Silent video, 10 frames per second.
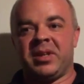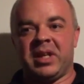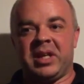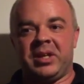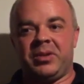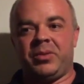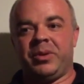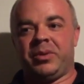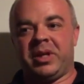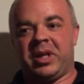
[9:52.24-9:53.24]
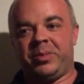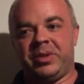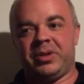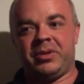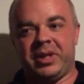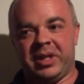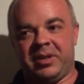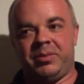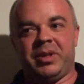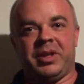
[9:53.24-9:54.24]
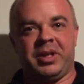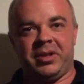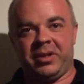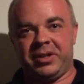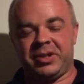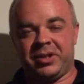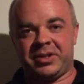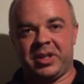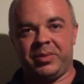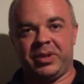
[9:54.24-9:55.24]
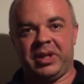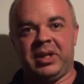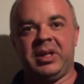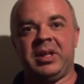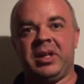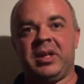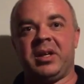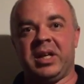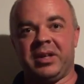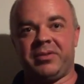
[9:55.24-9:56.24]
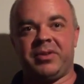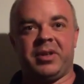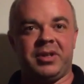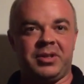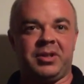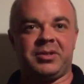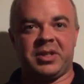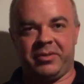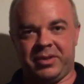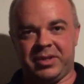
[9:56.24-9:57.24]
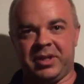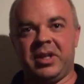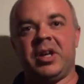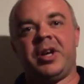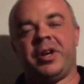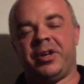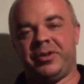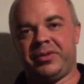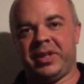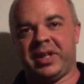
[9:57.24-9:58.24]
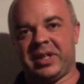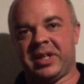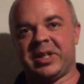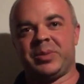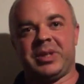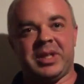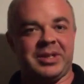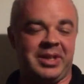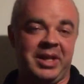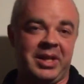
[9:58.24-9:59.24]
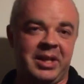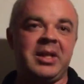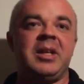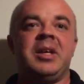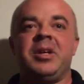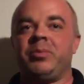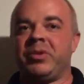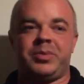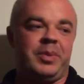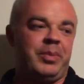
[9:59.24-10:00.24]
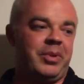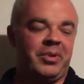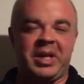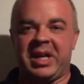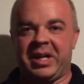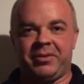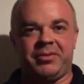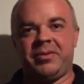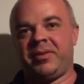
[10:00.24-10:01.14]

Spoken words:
then we will help you in billing your insurance company if your insurance covers it. Hopefully it does, because again, most people don't have